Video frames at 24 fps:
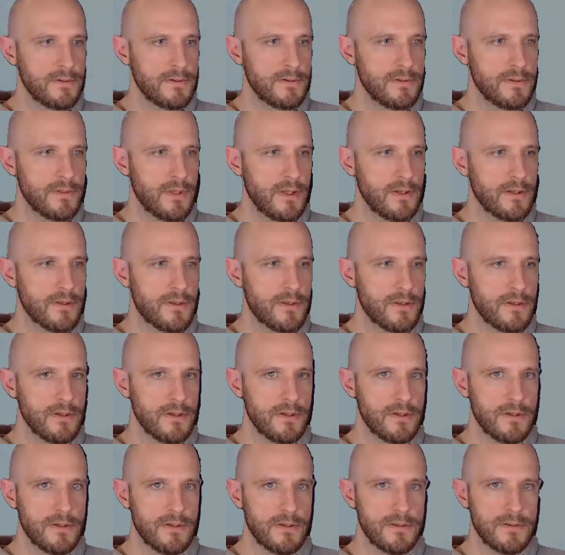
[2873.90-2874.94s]
That looks good.
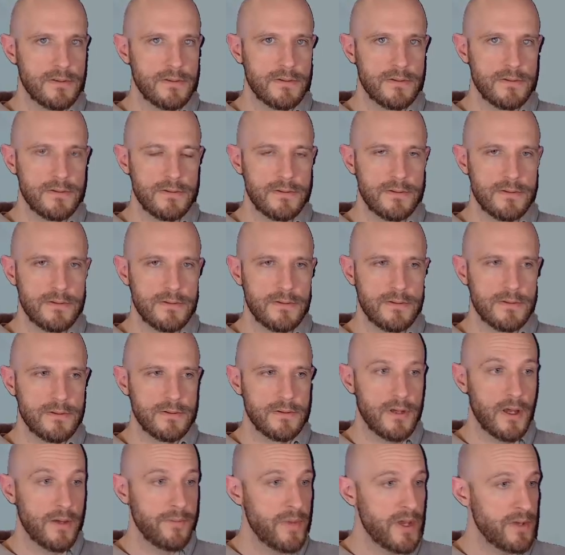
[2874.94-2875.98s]

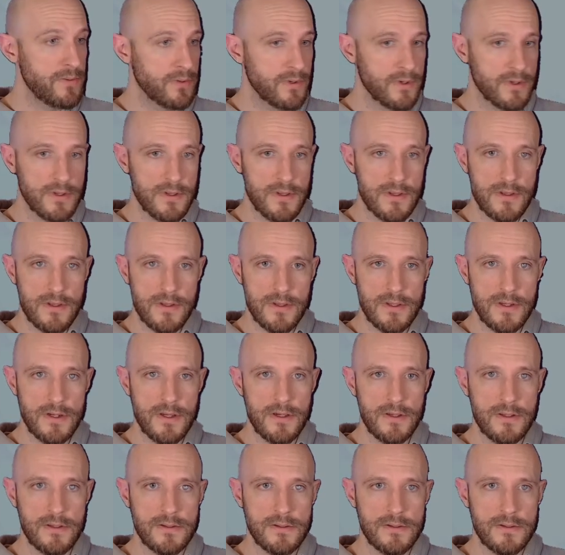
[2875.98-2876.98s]
I made one of these the other day.